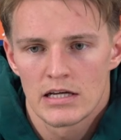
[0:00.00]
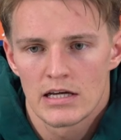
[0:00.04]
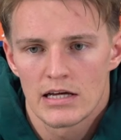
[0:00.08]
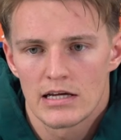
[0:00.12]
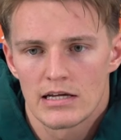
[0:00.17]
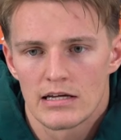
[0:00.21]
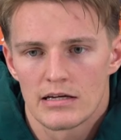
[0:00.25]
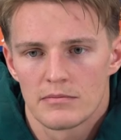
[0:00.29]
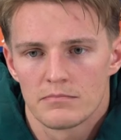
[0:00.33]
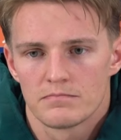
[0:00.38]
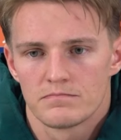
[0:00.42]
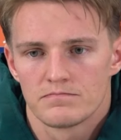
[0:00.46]

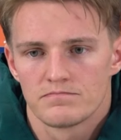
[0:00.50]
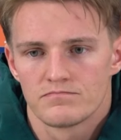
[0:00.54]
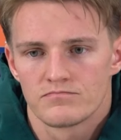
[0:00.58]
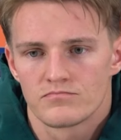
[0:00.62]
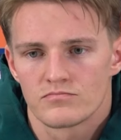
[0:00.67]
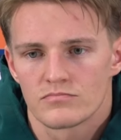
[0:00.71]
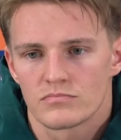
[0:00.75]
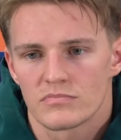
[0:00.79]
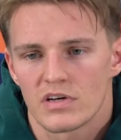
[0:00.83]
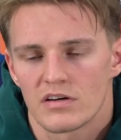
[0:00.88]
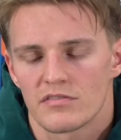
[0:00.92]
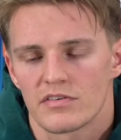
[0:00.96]
um,
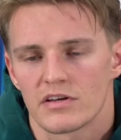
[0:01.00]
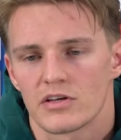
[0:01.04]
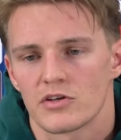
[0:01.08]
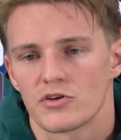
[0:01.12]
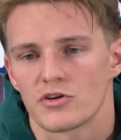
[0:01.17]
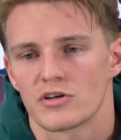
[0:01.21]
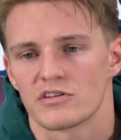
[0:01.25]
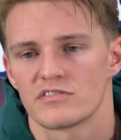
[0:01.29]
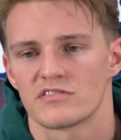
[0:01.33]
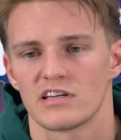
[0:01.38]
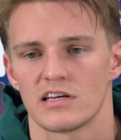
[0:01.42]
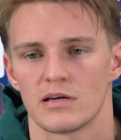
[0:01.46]
I think you
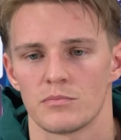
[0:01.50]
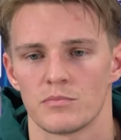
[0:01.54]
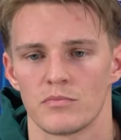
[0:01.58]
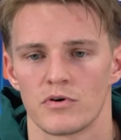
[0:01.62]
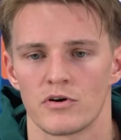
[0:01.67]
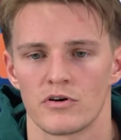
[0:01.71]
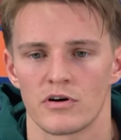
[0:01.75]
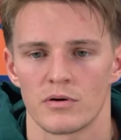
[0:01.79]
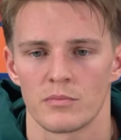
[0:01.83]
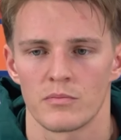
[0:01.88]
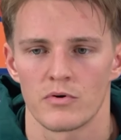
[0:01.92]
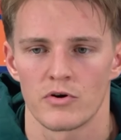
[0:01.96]
can see
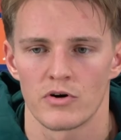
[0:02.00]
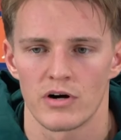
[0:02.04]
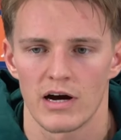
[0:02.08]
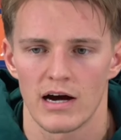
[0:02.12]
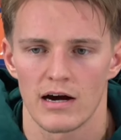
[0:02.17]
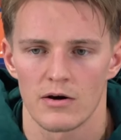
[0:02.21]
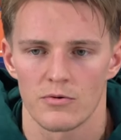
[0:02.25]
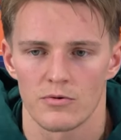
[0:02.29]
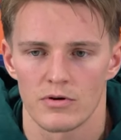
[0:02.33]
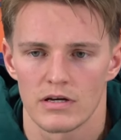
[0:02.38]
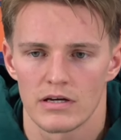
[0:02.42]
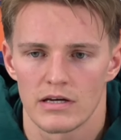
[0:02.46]
more and more
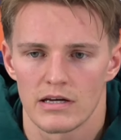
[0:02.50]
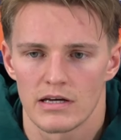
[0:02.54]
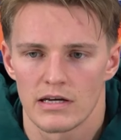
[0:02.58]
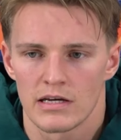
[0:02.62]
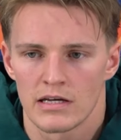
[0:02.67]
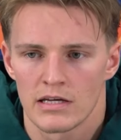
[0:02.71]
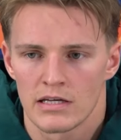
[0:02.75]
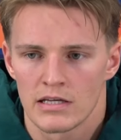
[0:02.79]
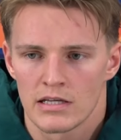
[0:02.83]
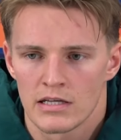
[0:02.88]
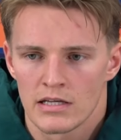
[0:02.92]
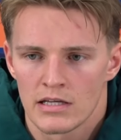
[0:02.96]
how we
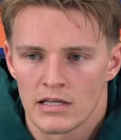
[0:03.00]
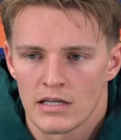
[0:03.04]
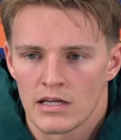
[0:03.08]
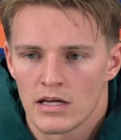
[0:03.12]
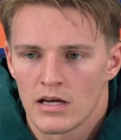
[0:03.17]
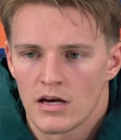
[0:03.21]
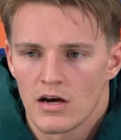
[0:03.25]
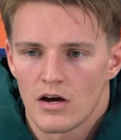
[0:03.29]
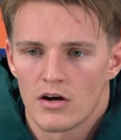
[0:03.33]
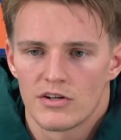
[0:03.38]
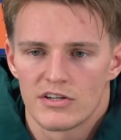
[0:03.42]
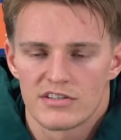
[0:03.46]

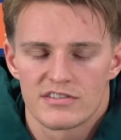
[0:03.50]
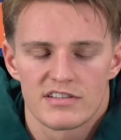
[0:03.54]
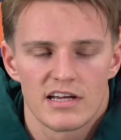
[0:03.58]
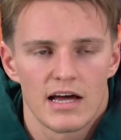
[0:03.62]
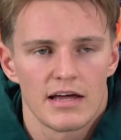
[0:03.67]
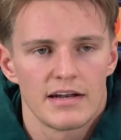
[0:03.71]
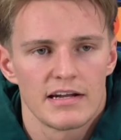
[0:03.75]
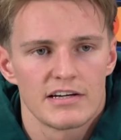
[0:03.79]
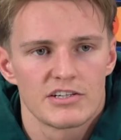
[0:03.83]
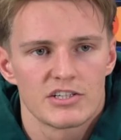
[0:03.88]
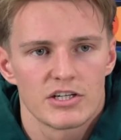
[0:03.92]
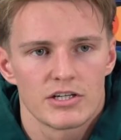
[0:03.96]

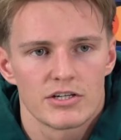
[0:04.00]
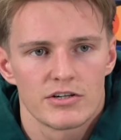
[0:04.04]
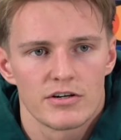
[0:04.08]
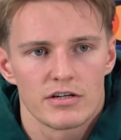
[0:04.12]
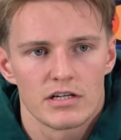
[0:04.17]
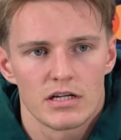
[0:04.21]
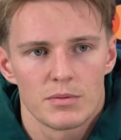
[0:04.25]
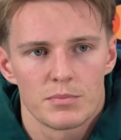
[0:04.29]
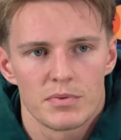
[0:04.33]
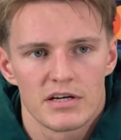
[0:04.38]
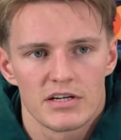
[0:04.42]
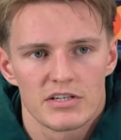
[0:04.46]
understand each other on
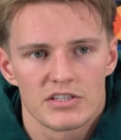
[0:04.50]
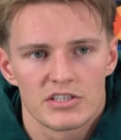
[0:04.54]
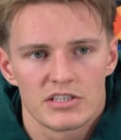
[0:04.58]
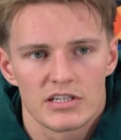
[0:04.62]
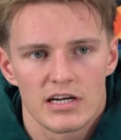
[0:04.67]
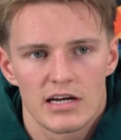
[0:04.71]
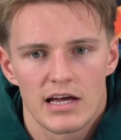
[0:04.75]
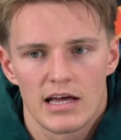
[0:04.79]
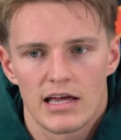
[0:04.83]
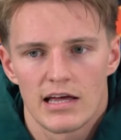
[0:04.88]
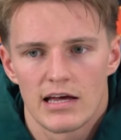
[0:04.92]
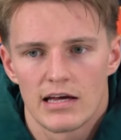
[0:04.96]
the pitch,
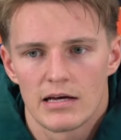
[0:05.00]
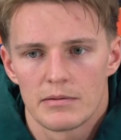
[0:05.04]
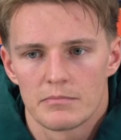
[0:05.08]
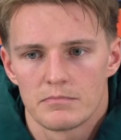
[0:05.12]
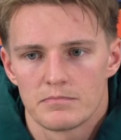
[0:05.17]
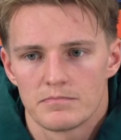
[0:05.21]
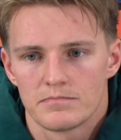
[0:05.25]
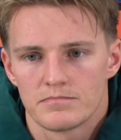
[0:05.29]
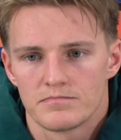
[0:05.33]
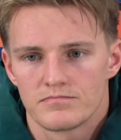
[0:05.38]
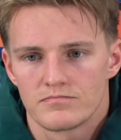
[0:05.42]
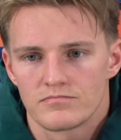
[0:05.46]

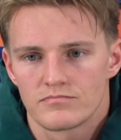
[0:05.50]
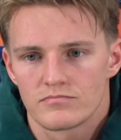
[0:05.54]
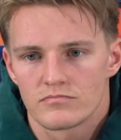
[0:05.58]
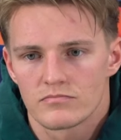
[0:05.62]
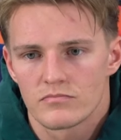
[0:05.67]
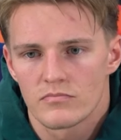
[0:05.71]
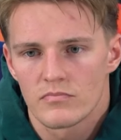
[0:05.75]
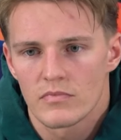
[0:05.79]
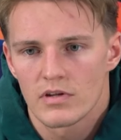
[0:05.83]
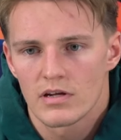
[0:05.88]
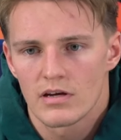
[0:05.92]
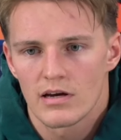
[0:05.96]
um,
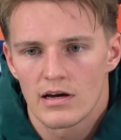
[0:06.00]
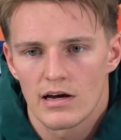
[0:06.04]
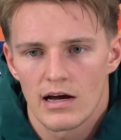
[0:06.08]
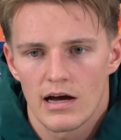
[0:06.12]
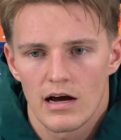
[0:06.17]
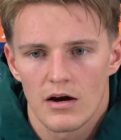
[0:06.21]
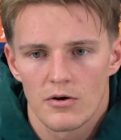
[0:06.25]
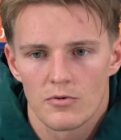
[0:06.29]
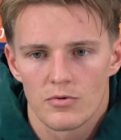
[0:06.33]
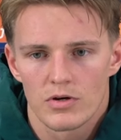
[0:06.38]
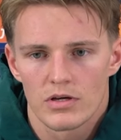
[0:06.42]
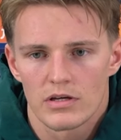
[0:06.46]

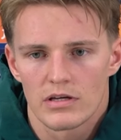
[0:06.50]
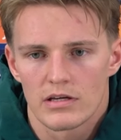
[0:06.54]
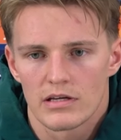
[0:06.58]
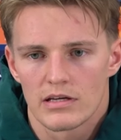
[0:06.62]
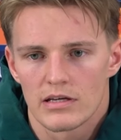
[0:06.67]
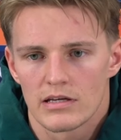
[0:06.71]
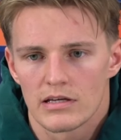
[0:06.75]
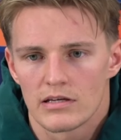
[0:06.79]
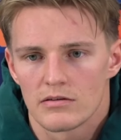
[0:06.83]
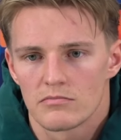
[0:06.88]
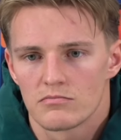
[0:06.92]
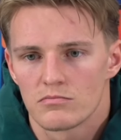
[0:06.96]
how
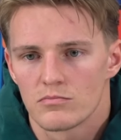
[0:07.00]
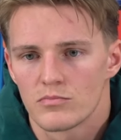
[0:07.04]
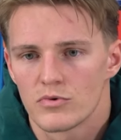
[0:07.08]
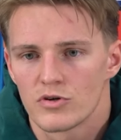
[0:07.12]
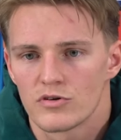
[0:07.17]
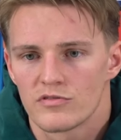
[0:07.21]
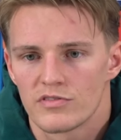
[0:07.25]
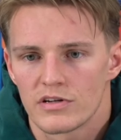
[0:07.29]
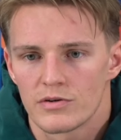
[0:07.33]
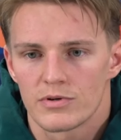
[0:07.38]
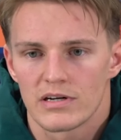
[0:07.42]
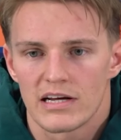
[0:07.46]
we
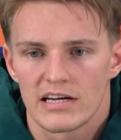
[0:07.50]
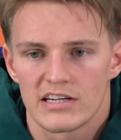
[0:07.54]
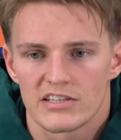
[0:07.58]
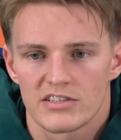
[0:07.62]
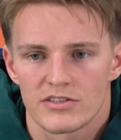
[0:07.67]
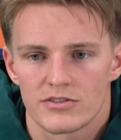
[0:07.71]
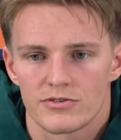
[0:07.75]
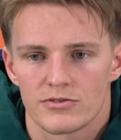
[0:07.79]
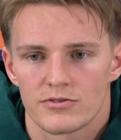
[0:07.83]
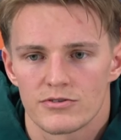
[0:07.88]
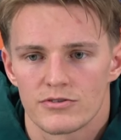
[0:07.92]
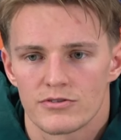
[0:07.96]
move in
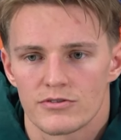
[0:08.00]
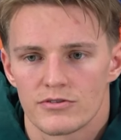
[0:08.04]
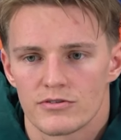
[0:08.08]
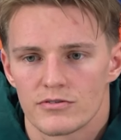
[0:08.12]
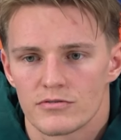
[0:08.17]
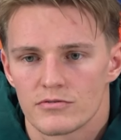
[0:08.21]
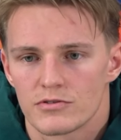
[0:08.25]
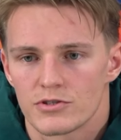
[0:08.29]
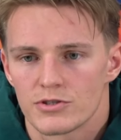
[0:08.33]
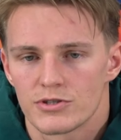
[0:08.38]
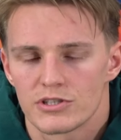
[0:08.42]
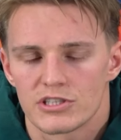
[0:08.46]
relation to
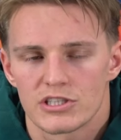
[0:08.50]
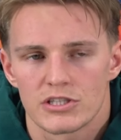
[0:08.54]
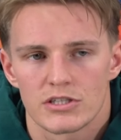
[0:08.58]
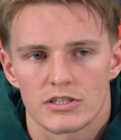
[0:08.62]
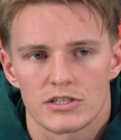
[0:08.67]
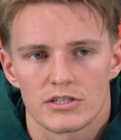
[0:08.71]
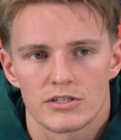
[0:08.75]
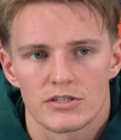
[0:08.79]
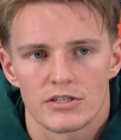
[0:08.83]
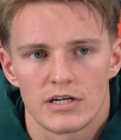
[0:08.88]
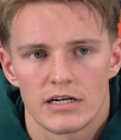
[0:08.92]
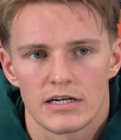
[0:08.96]
to each
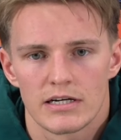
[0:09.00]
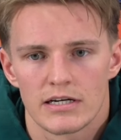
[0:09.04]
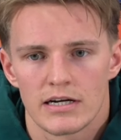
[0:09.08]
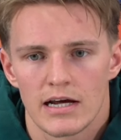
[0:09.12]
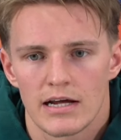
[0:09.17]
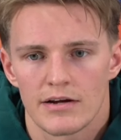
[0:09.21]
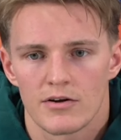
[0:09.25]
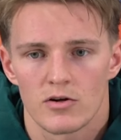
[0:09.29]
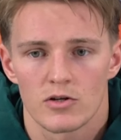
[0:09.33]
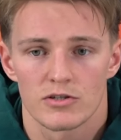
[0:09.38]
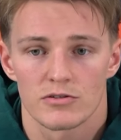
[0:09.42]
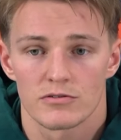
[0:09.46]
other, and,
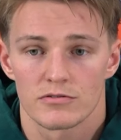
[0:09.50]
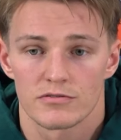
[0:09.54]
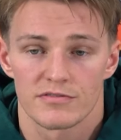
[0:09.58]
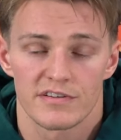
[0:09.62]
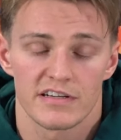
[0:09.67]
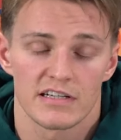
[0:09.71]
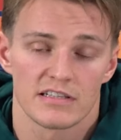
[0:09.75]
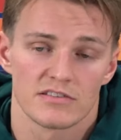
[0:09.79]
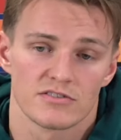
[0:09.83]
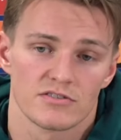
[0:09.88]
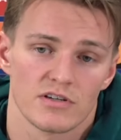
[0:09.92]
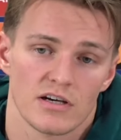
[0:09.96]
and all those
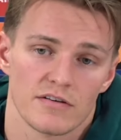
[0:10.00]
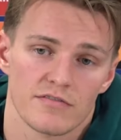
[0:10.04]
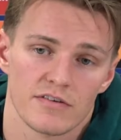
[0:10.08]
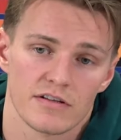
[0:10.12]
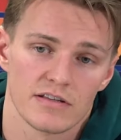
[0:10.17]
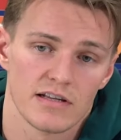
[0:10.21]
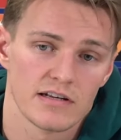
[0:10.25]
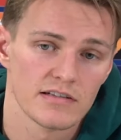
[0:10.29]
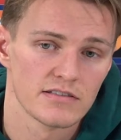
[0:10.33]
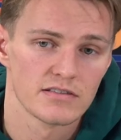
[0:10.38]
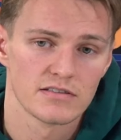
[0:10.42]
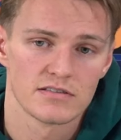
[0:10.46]
things. So I think
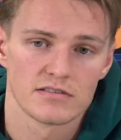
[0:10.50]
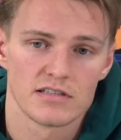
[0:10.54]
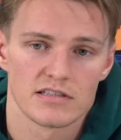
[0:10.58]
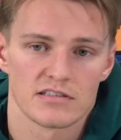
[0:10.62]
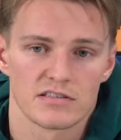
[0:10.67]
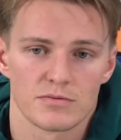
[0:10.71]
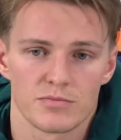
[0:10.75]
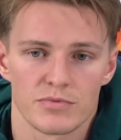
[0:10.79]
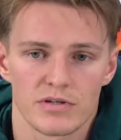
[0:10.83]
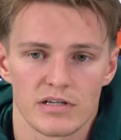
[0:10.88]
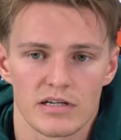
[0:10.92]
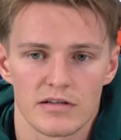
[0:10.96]
that's
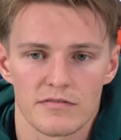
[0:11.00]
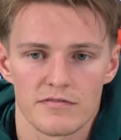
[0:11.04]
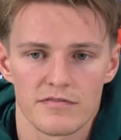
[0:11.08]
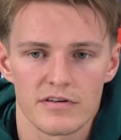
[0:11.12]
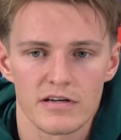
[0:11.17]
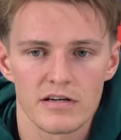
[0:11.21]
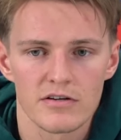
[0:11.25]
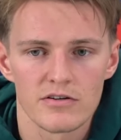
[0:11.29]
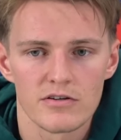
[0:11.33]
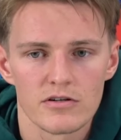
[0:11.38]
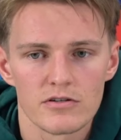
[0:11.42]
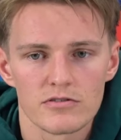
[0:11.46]
that's a brilliant
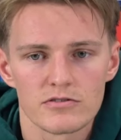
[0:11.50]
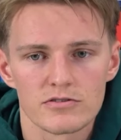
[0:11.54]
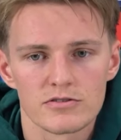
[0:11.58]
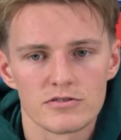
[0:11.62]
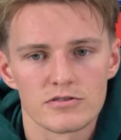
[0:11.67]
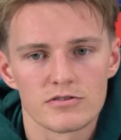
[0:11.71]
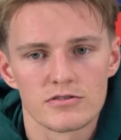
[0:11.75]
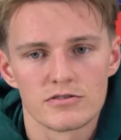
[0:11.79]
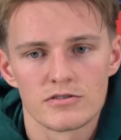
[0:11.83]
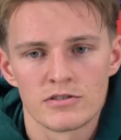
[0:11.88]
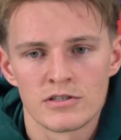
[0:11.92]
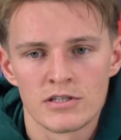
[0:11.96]
thing, you know,
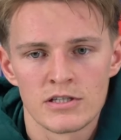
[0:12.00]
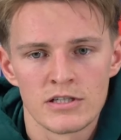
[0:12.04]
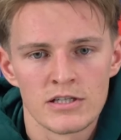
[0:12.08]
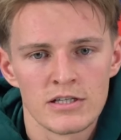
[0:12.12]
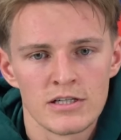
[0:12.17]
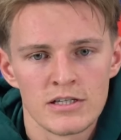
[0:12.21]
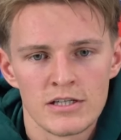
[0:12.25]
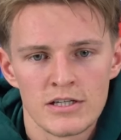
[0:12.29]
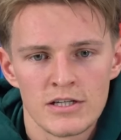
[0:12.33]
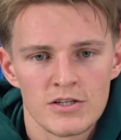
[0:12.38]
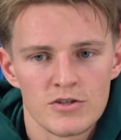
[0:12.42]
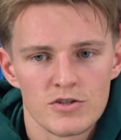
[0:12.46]
to
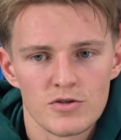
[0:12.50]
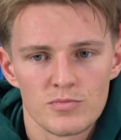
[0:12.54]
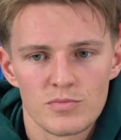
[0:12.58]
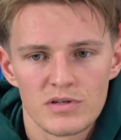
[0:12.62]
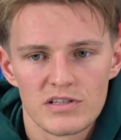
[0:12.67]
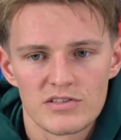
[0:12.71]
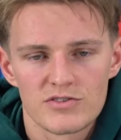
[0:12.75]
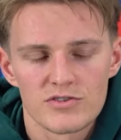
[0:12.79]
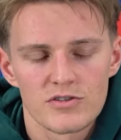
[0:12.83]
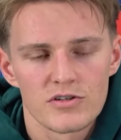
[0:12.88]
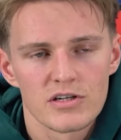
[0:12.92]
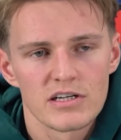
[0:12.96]
to be
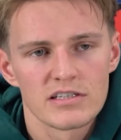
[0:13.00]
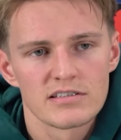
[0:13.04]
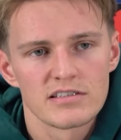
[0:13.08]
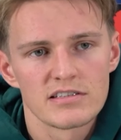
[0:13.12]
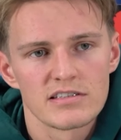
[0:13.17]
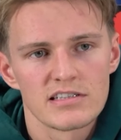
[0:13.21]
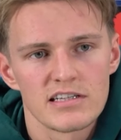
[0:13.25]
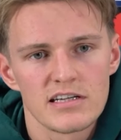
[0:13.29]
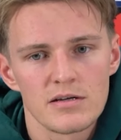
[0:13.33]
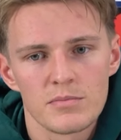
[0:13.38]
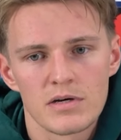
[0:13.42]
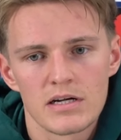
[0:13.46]
strong as a
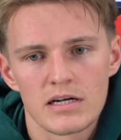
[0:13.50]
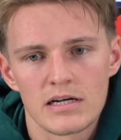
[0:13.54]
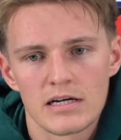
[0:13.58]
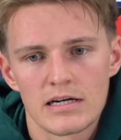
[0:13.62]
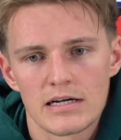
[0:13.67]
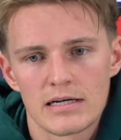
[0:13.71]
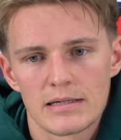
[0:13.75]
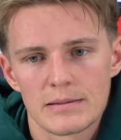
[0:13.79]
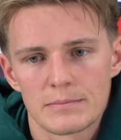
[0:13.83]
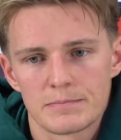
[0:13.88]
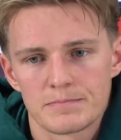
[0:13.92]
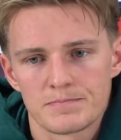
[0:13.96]
team and
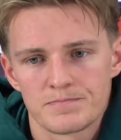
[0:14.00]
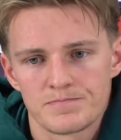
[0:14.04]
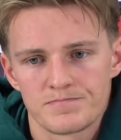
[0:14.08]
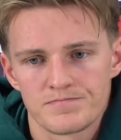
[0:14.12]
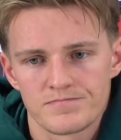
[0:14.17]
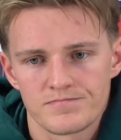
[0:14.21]
um,